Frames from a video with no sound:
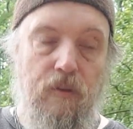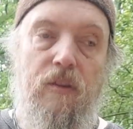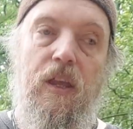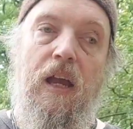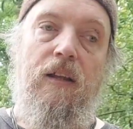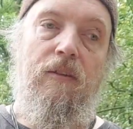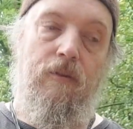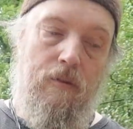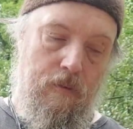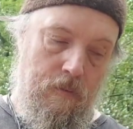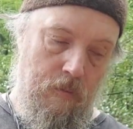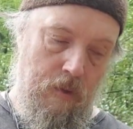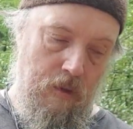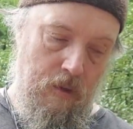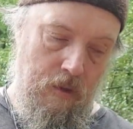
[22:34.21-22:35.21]
that
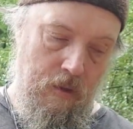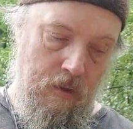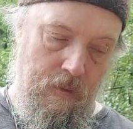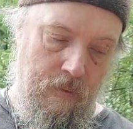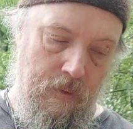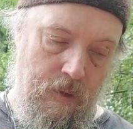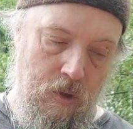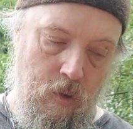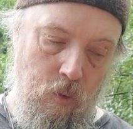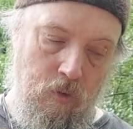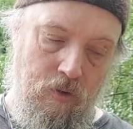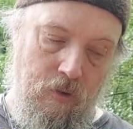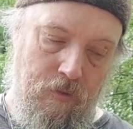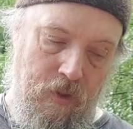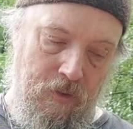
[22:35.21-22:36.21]
the
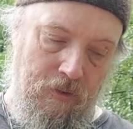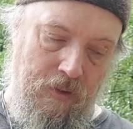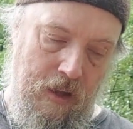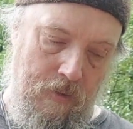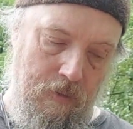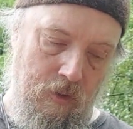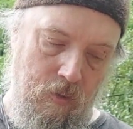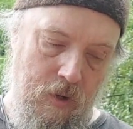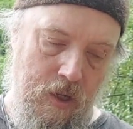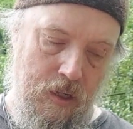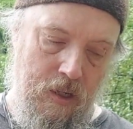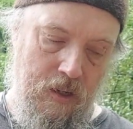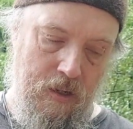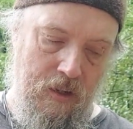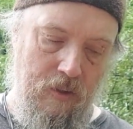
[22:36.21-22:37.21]
use of this knife is
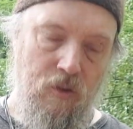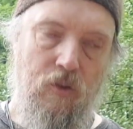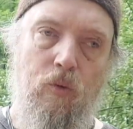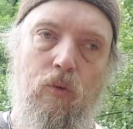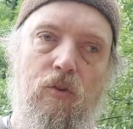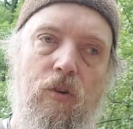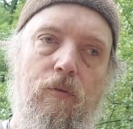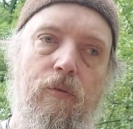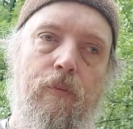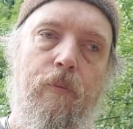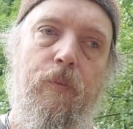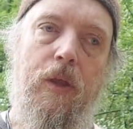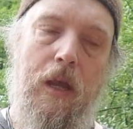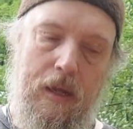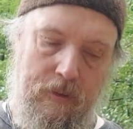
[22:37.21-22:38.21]
really intuitive.
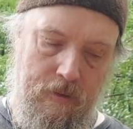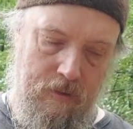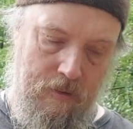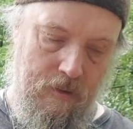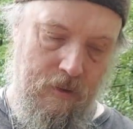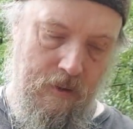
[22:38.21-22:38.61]
And